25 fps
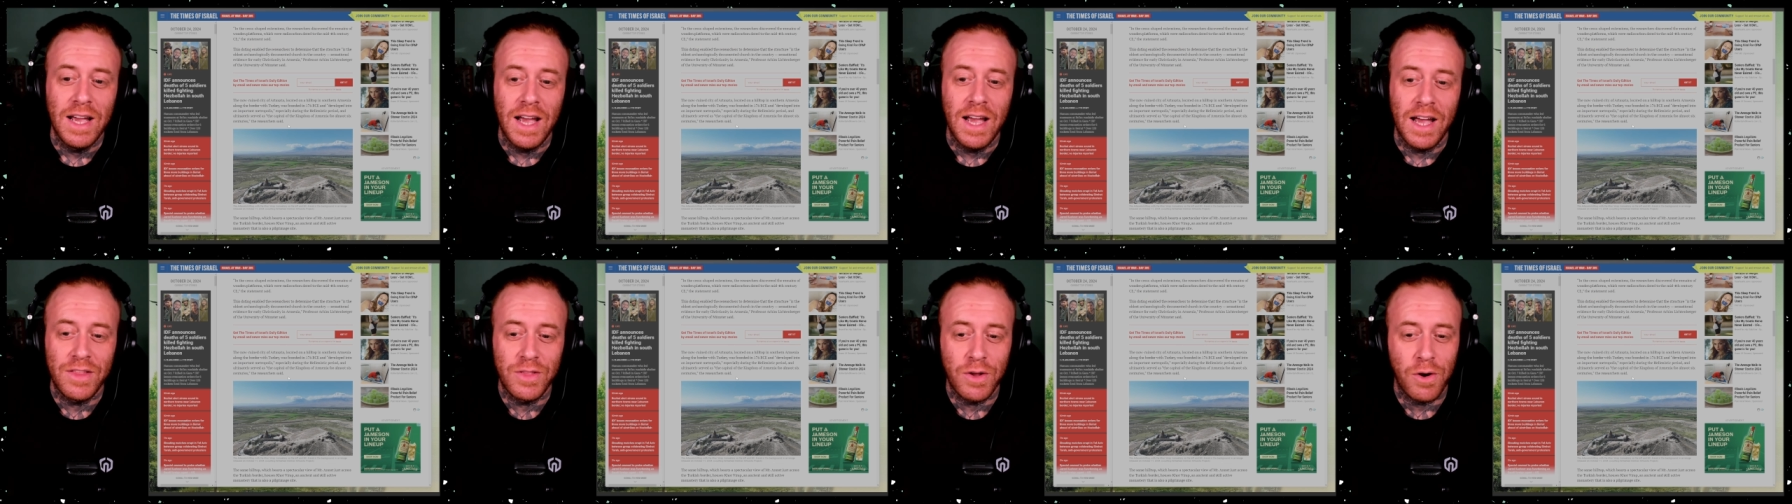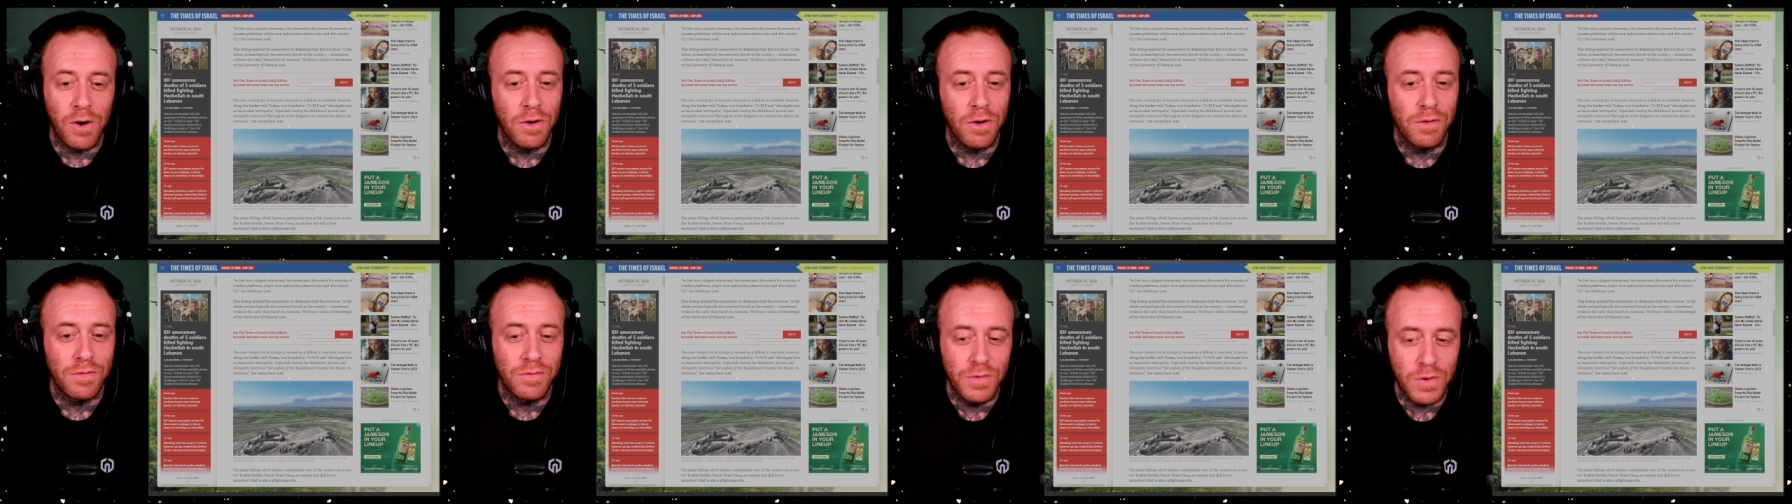And
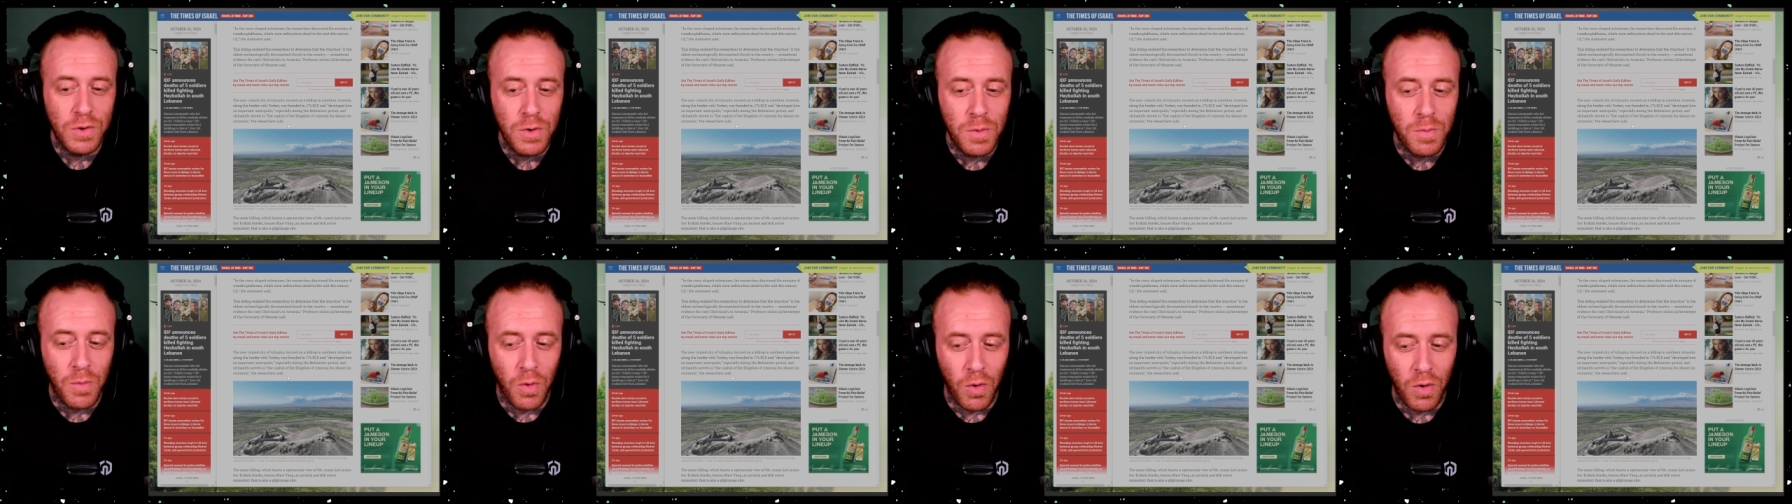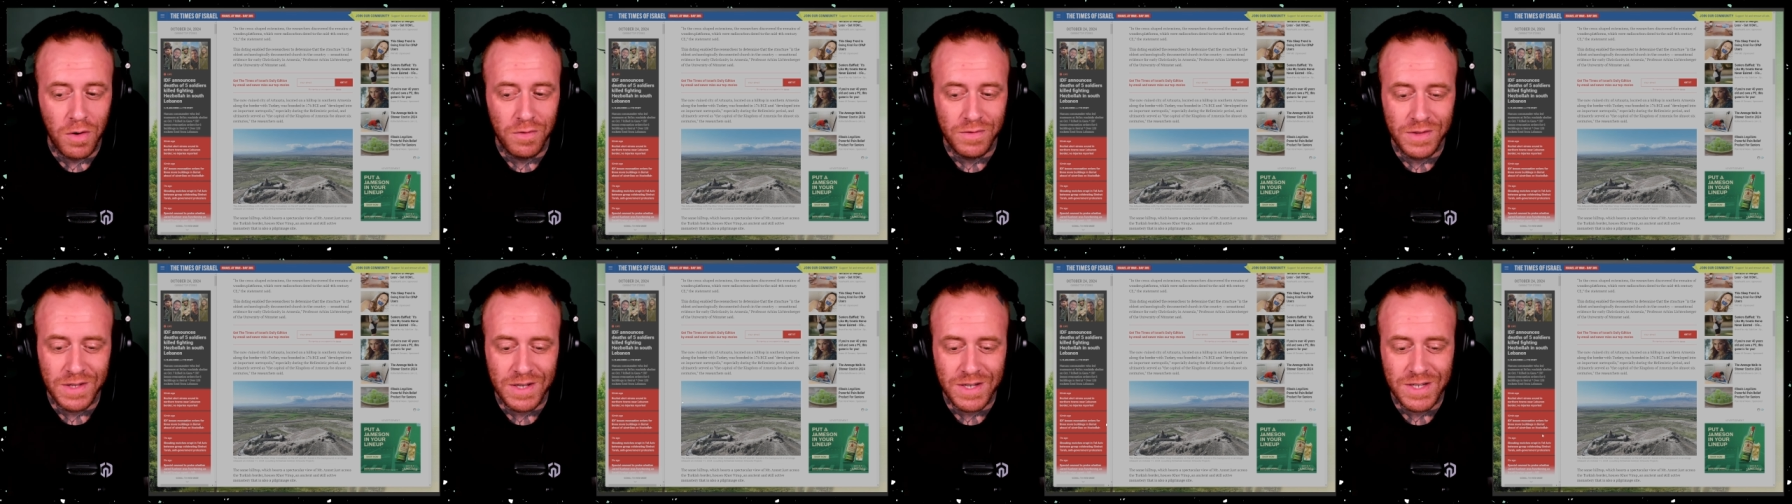there are a few more
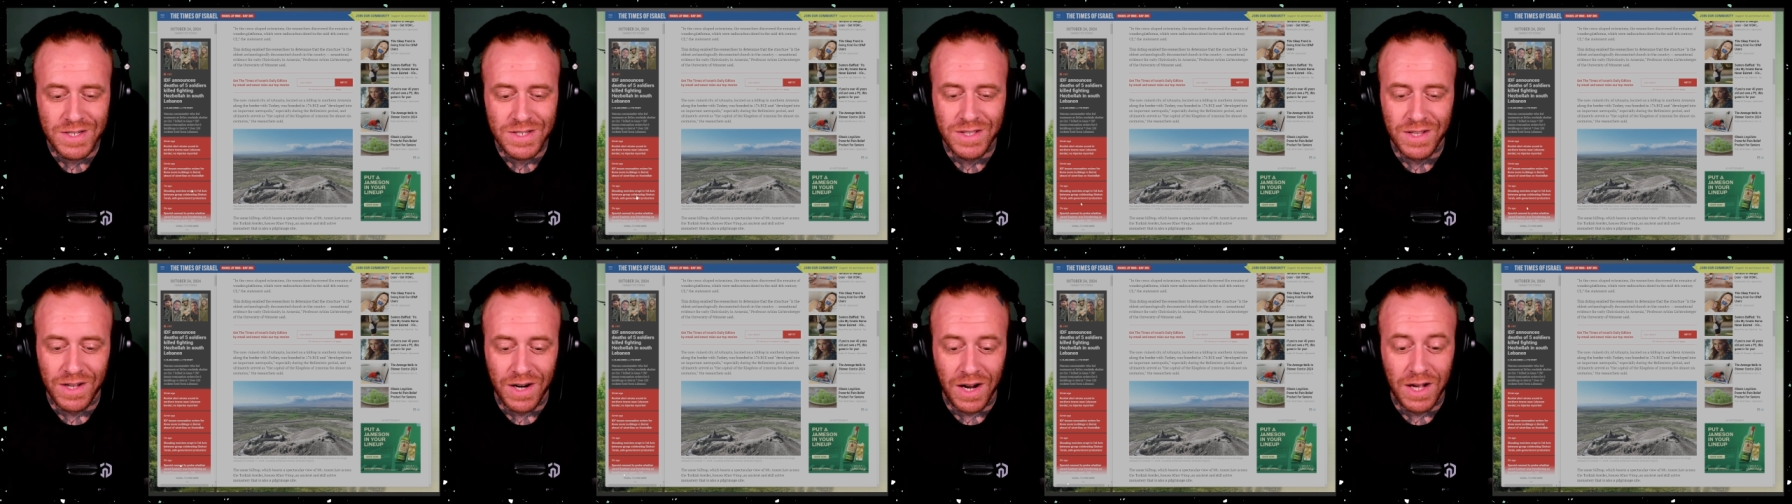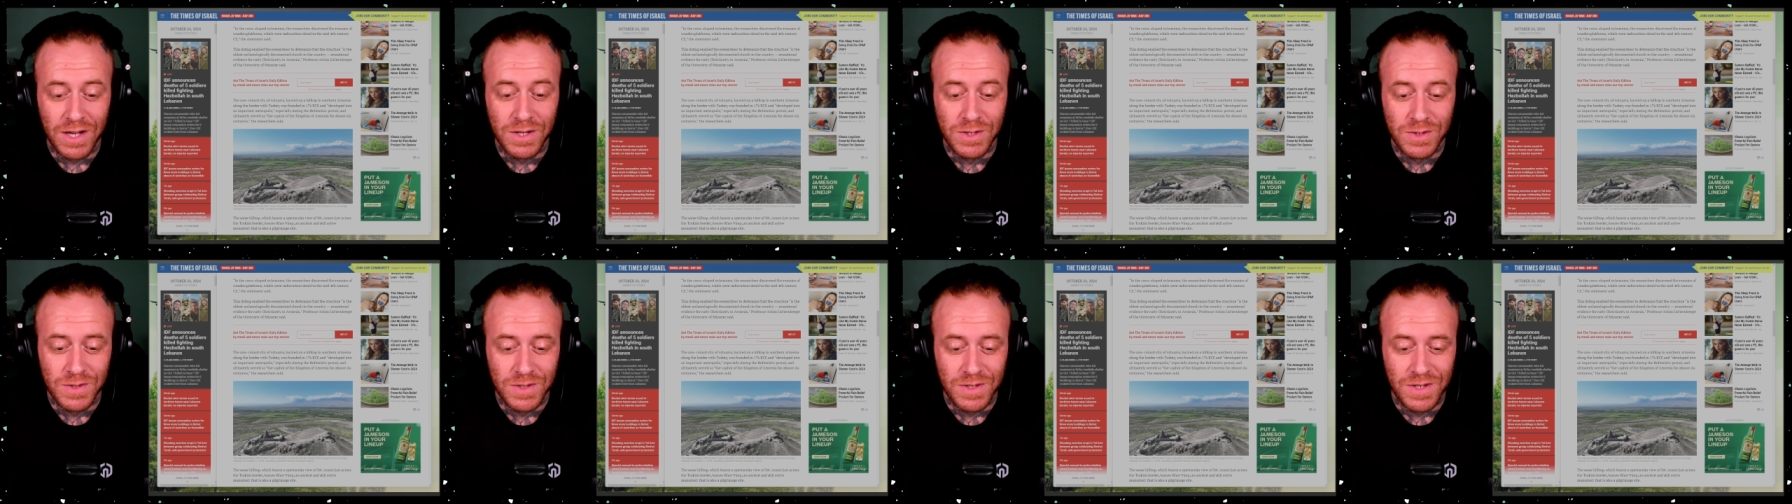of these that
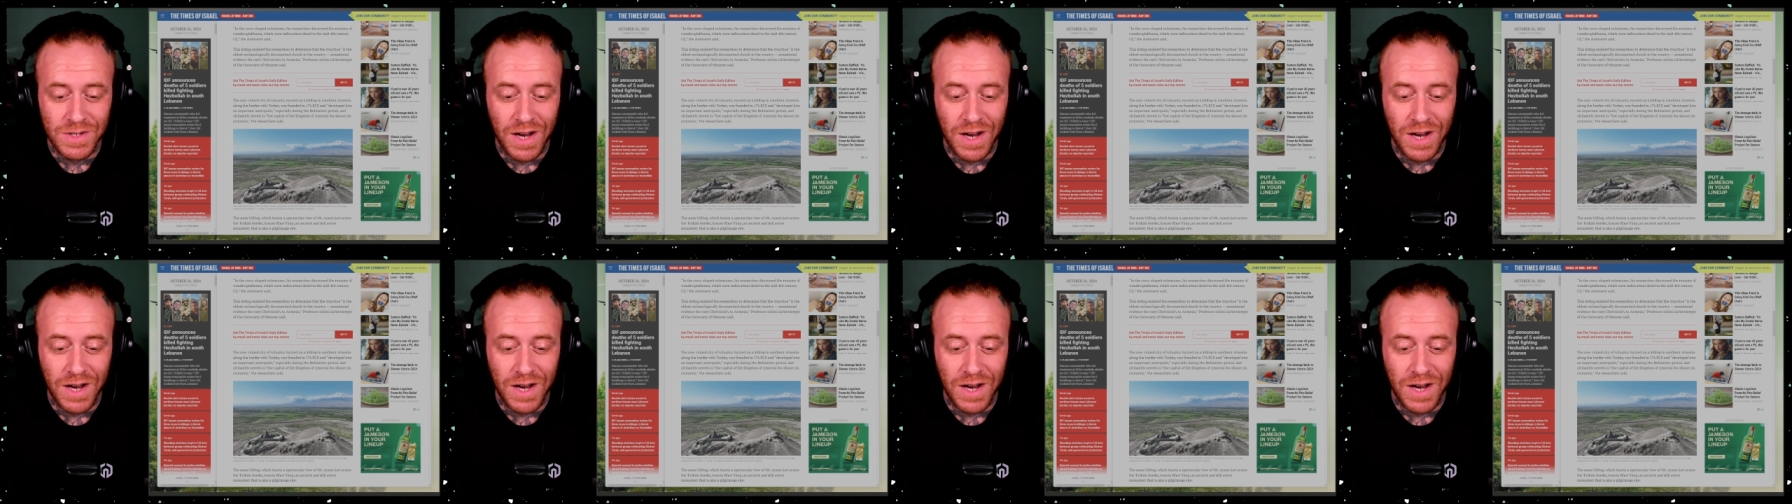I'm